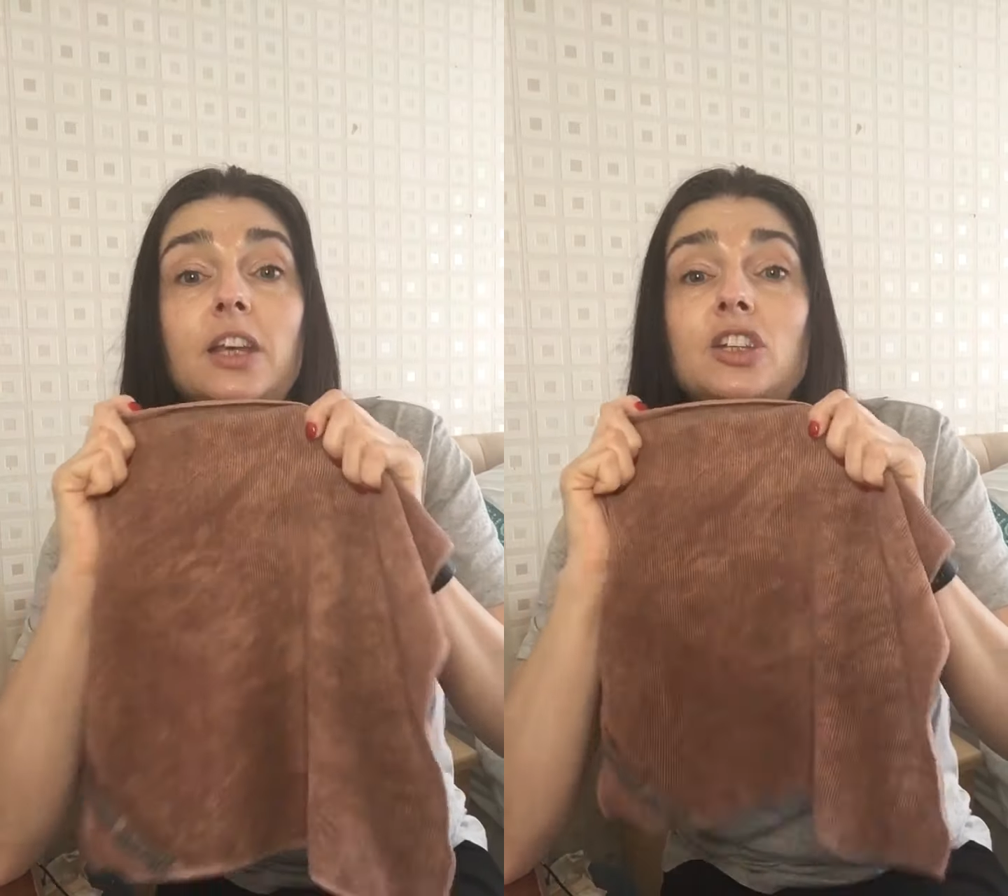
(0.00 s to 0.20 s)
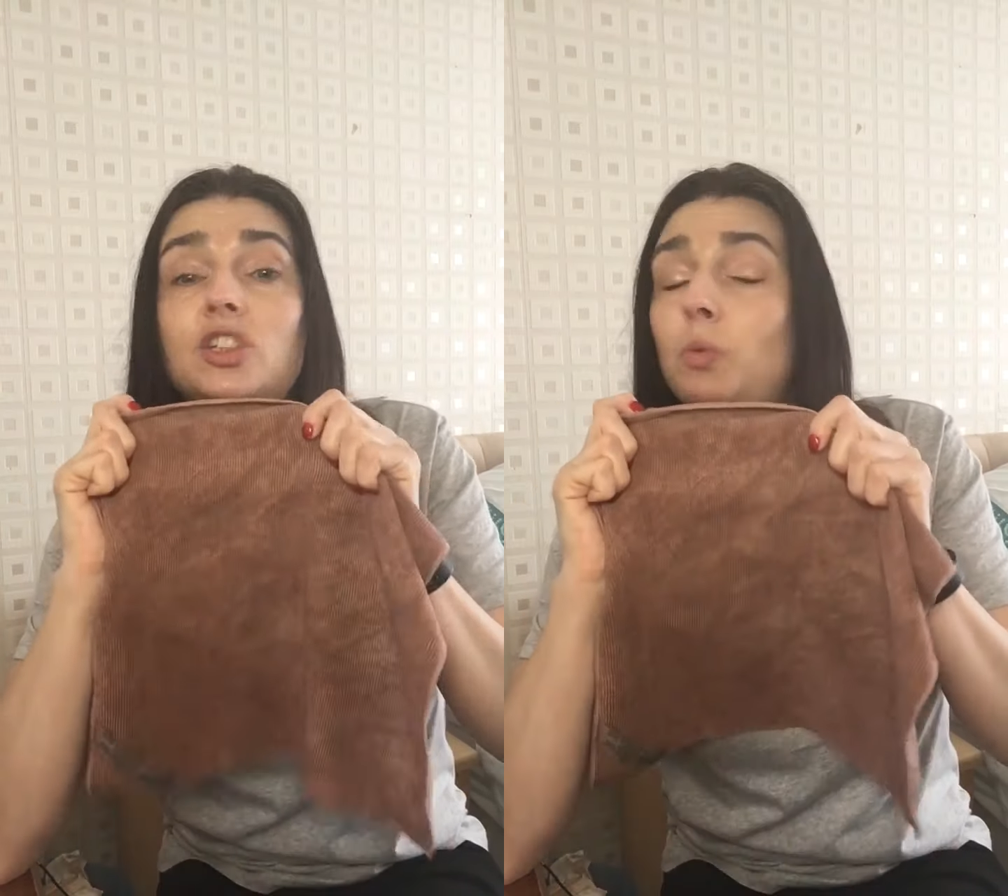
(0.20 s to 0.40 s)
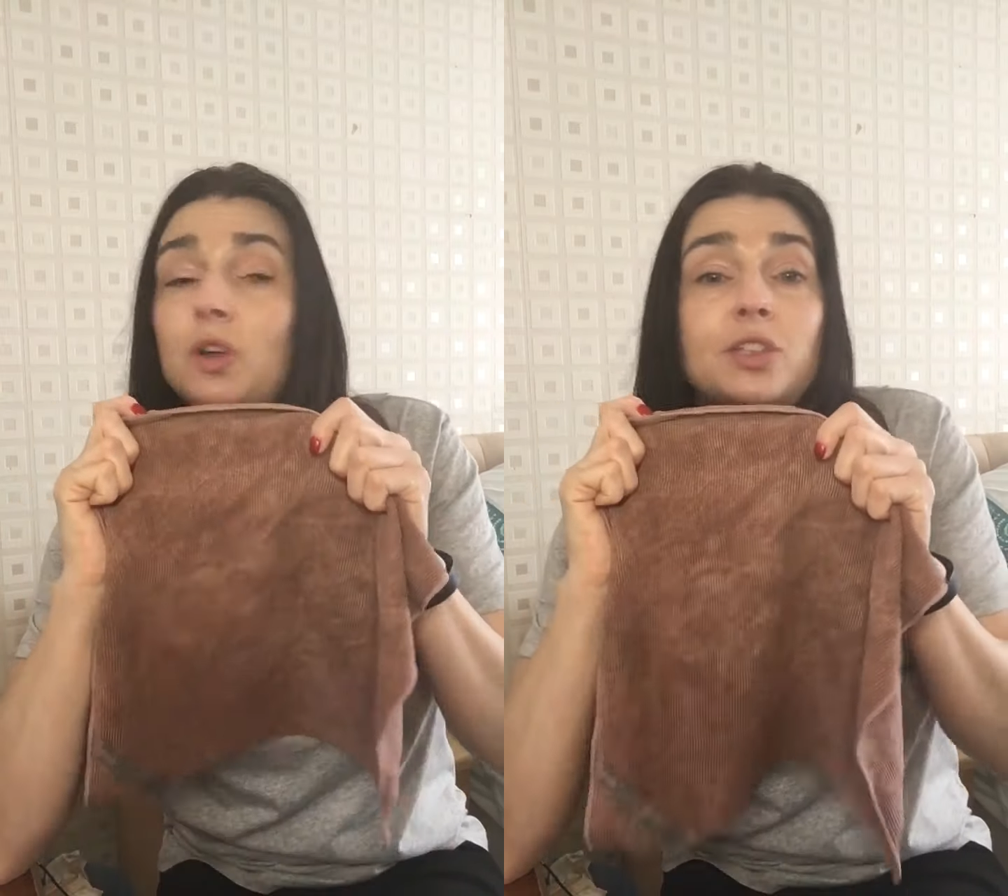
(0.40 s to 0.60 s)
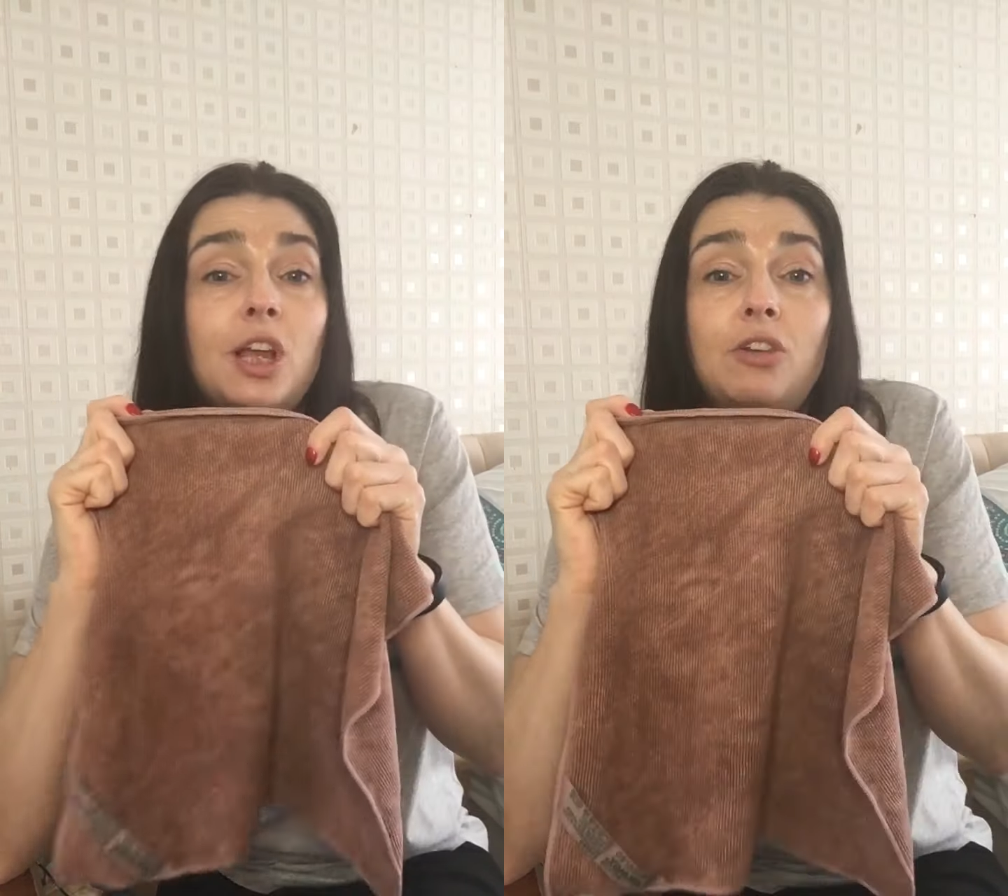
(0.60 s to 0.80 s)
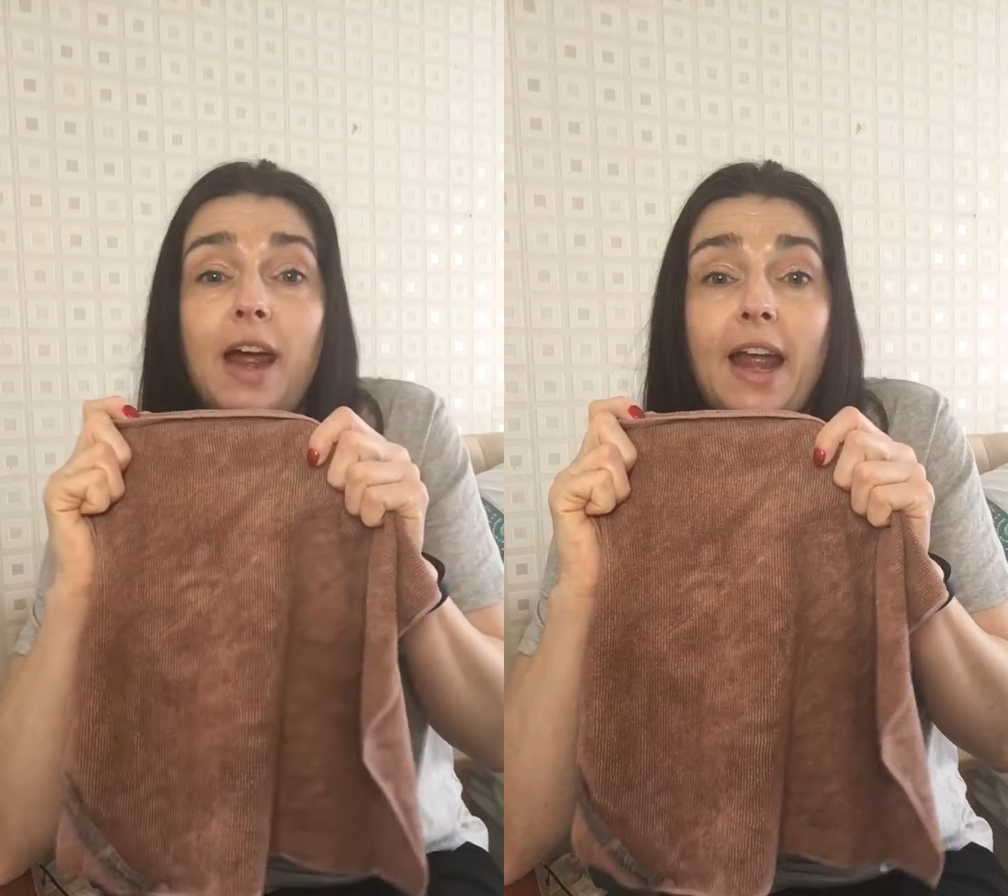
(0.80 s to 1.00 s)
so what's so
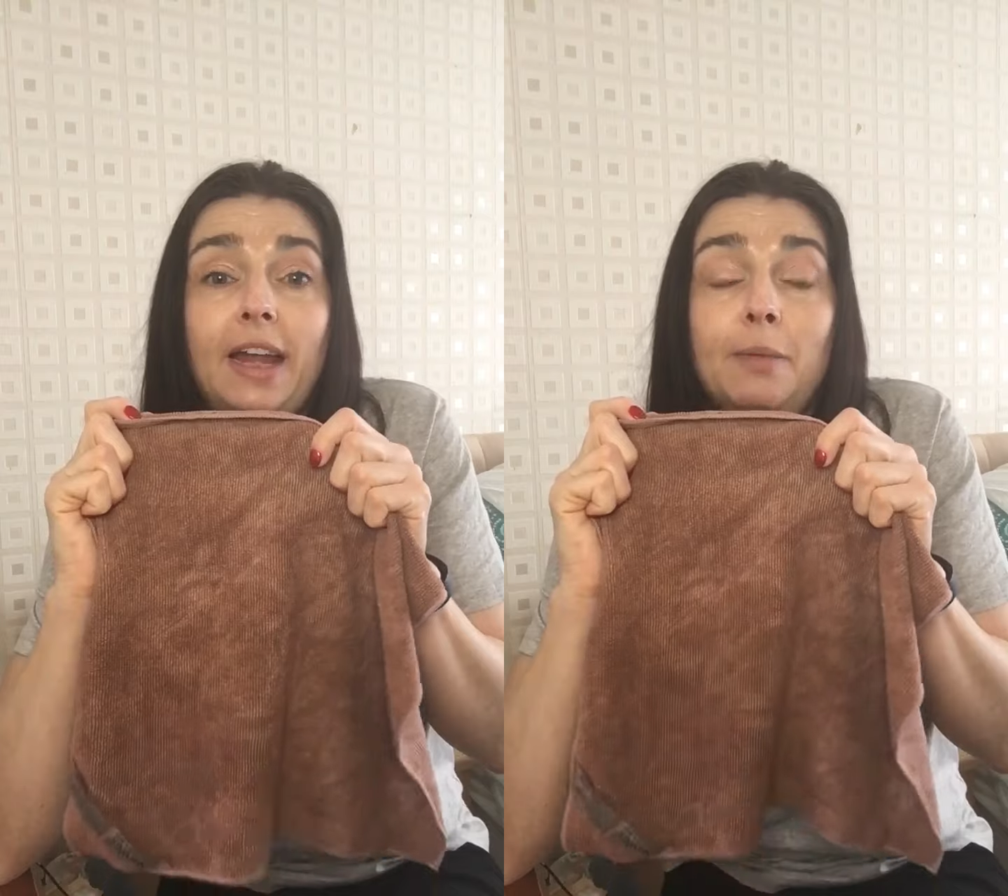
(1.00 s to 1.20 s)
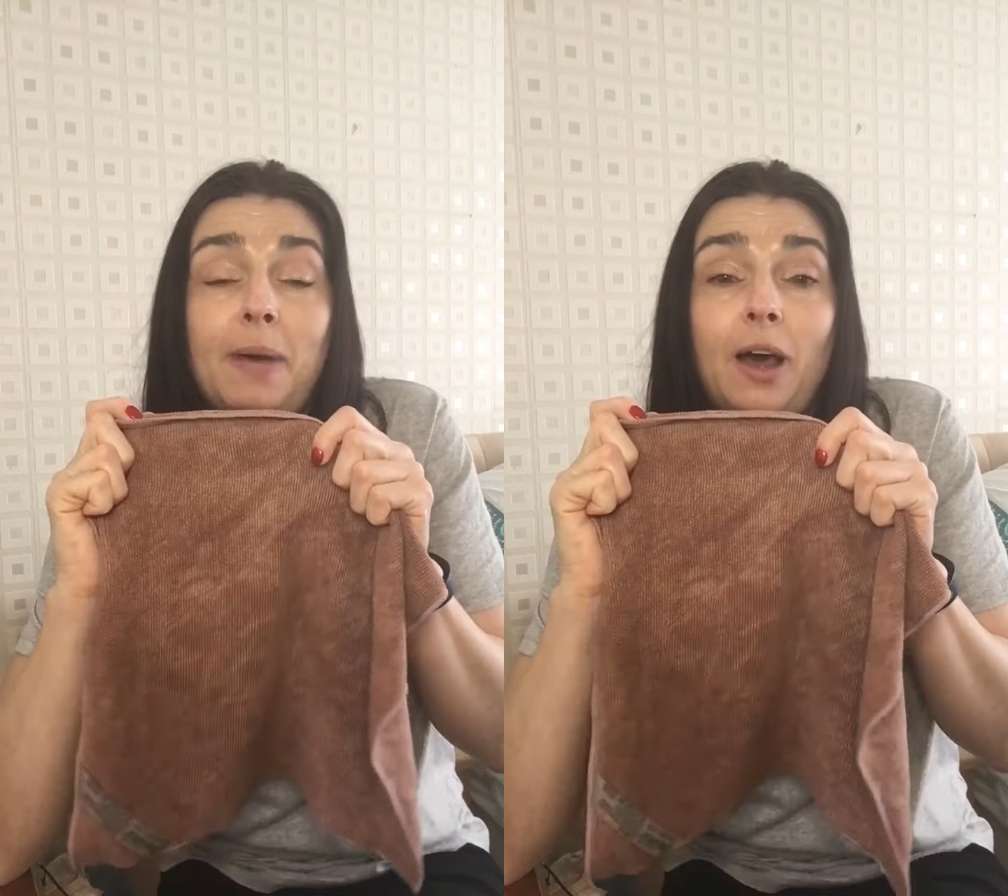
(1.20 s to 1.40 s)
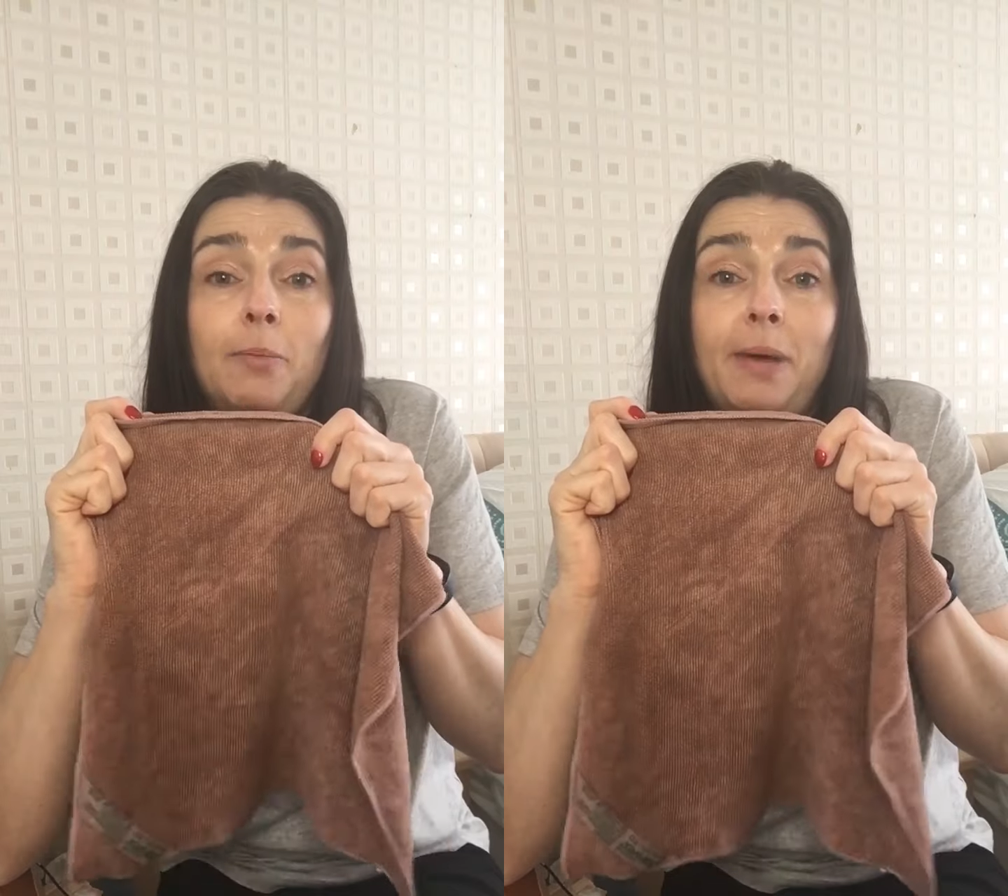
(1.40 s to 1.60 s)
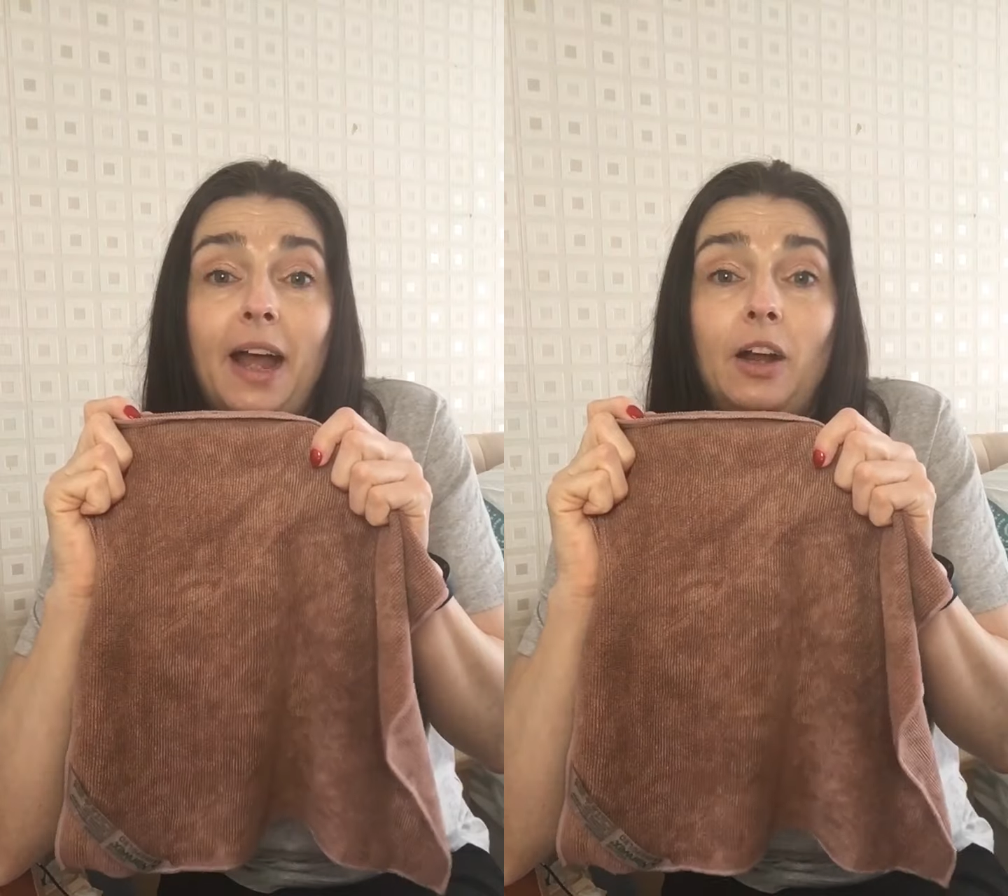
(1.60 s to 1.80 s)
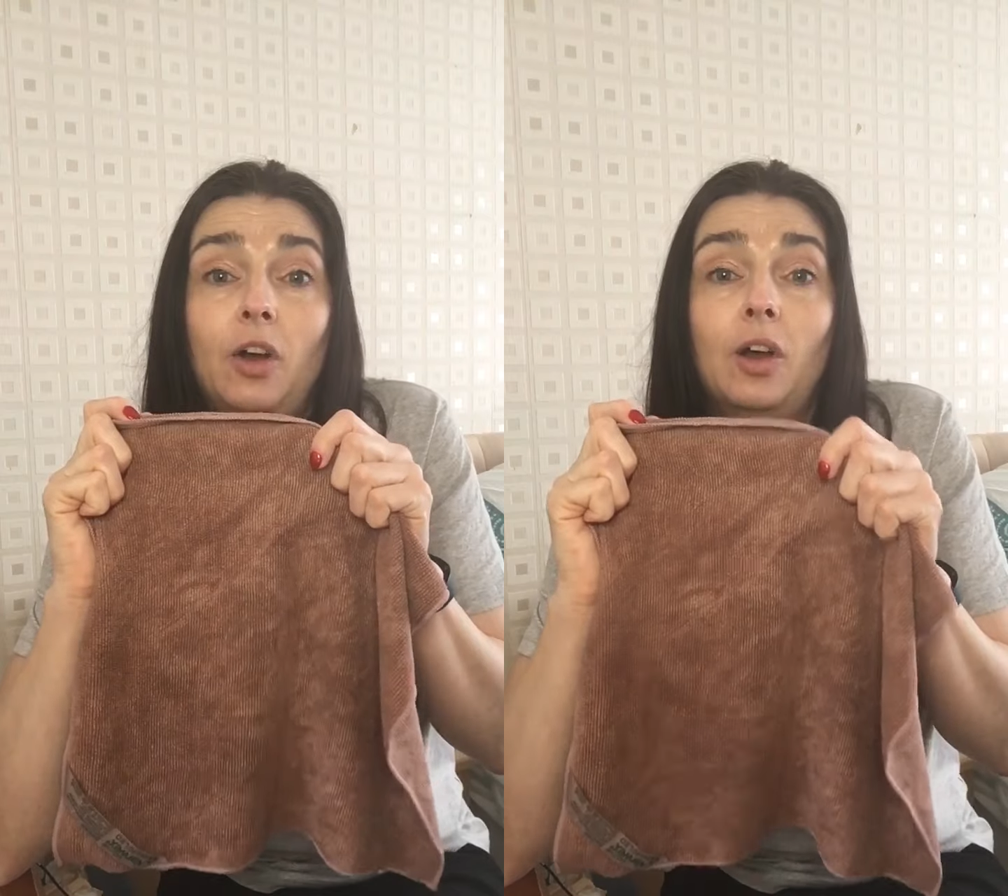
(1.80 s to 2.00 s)
great about the
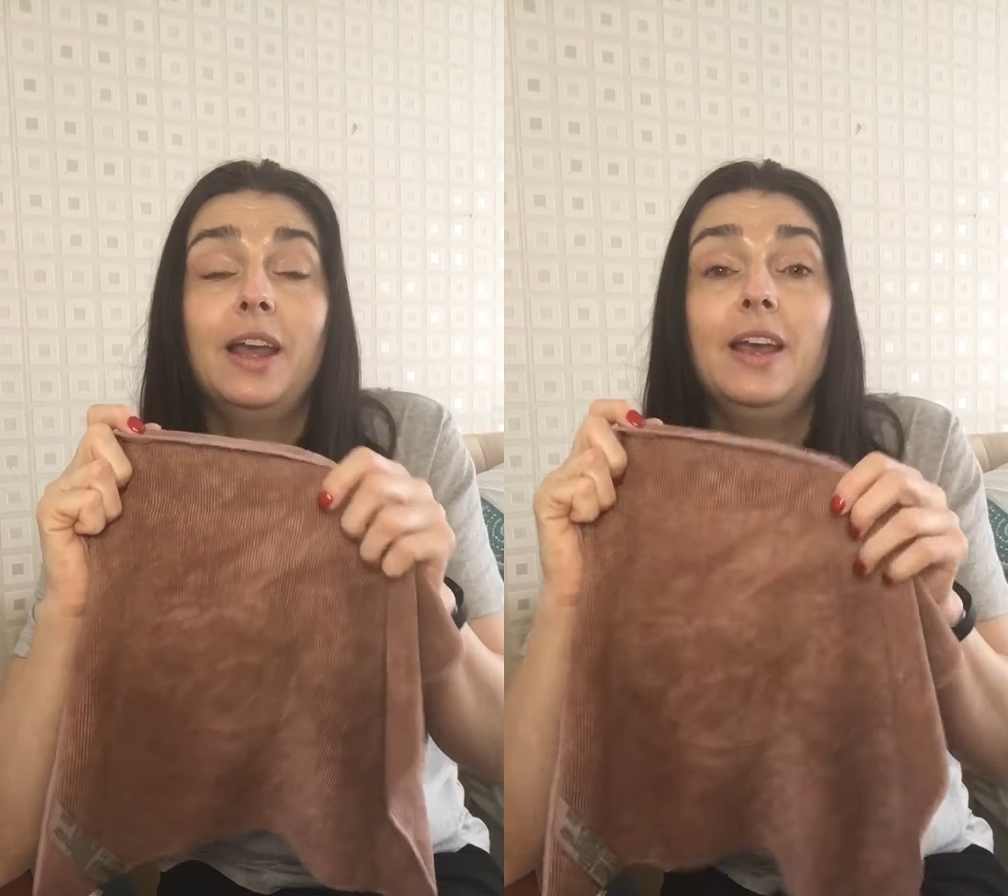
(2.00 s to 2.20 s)
backlock?